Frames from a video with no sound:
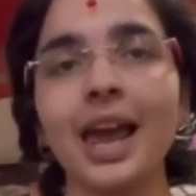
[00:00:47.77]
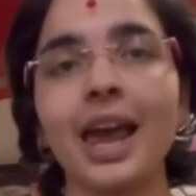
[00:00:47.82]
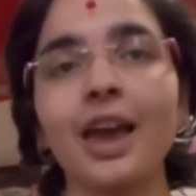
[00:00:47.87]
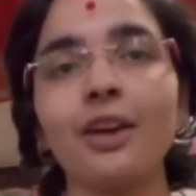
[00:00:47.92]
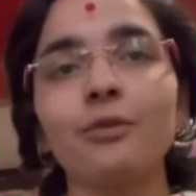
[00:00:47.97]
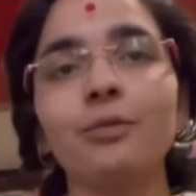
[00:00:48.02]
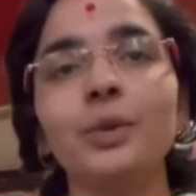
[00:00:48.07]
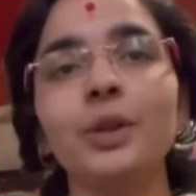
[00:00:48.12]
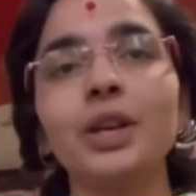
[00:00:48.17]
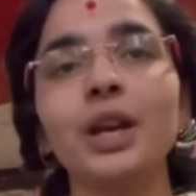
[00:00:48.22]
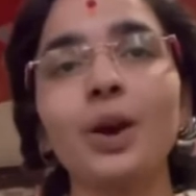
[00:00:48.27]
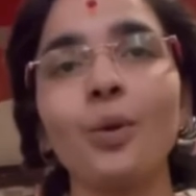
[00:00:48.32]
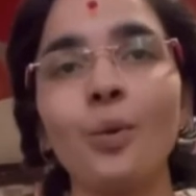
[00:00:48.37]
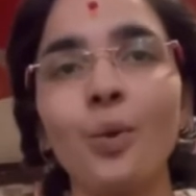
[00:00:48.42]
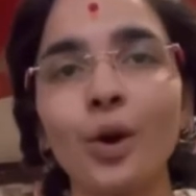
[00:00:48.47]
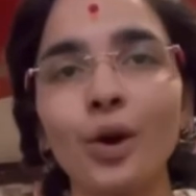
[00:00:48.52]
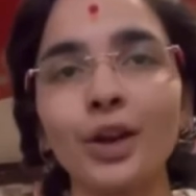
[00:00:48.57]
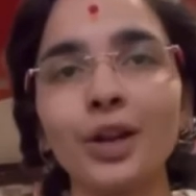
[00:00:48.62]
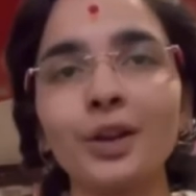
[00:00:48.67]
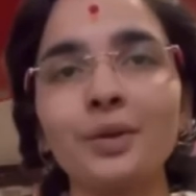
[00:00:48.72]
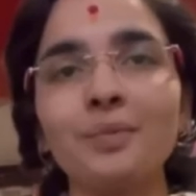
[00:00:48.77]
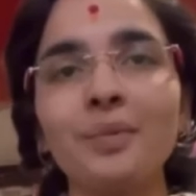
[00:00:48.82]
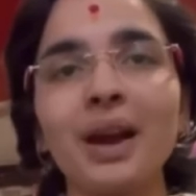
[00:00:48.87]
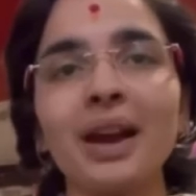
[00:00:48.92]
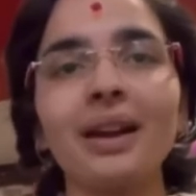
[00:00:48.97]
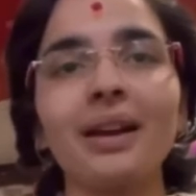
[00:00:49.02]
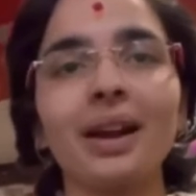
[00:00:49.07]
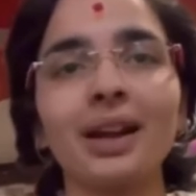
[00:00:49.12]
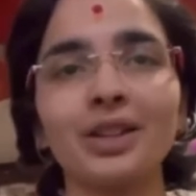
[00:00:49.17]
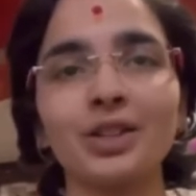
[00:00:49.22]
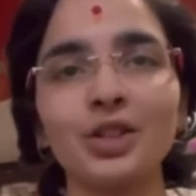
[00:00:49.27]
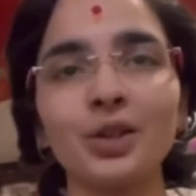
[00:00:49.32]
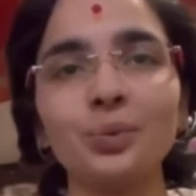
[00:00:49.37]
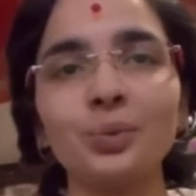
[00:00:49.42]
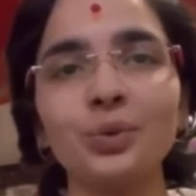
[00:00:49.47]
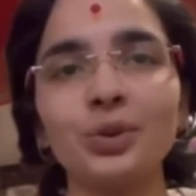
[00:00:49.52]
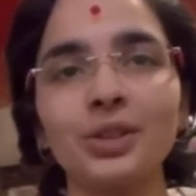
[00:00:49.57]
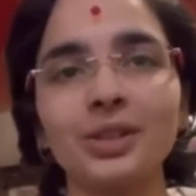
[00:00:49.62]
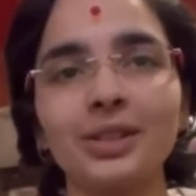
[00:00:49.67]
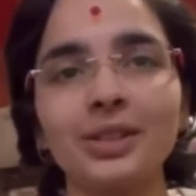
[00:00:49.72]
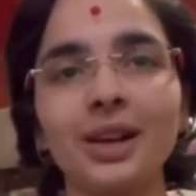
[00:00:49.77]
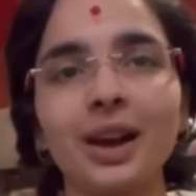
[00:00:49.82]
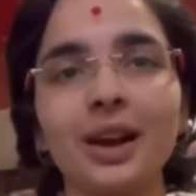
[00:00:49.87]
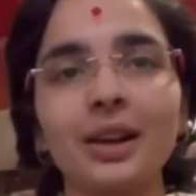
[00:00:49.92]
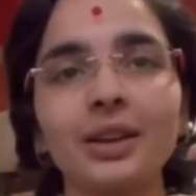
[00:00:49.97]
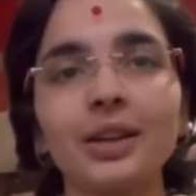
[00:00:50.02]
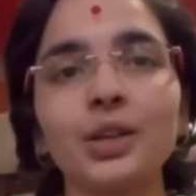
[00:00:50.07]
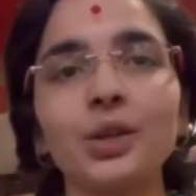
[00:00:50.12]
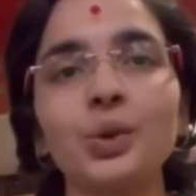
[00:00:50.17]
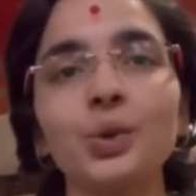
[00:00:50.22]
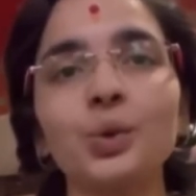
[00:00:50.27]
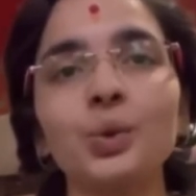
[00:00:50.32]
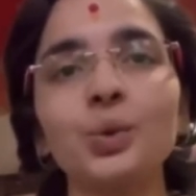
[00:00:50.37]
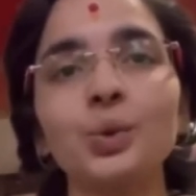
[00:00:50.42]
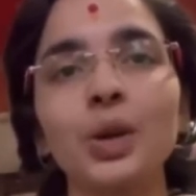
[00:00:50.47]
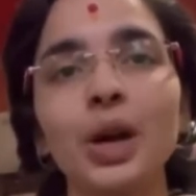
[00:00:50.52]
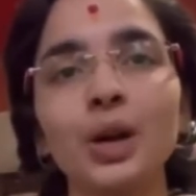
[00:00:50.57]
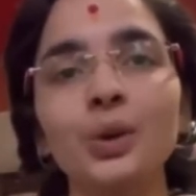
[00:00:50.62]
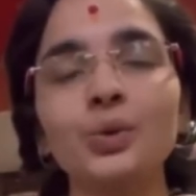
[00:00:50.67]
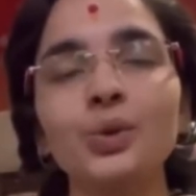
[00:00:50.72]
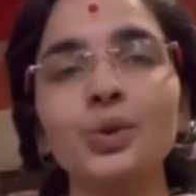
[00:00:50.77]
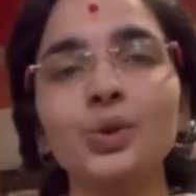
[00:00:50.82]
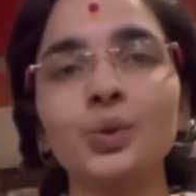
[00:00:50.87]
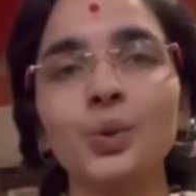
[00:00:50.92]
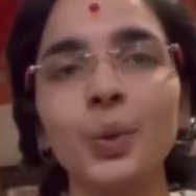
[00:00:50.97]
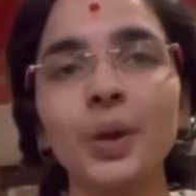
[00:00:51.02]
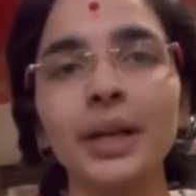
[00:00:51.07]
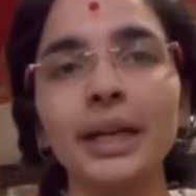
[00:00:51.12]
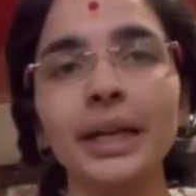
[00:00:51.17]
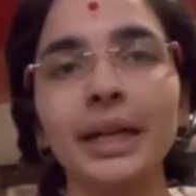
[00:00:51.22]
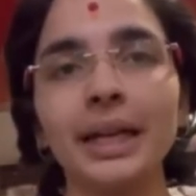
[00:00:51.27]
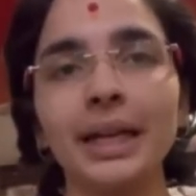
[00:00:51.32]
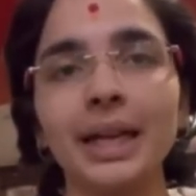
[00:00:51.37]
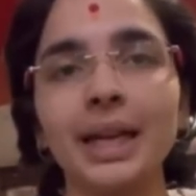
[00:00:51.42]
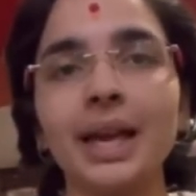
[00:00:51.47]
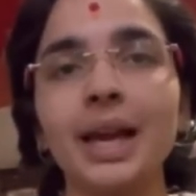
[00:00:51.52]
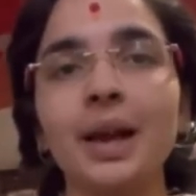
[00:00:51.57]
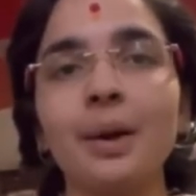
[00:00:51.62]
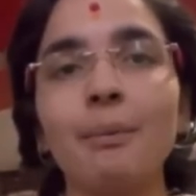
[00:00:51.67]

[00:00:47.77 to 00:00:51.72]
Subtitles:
I have been awarded by Rajya Puraskar in 2020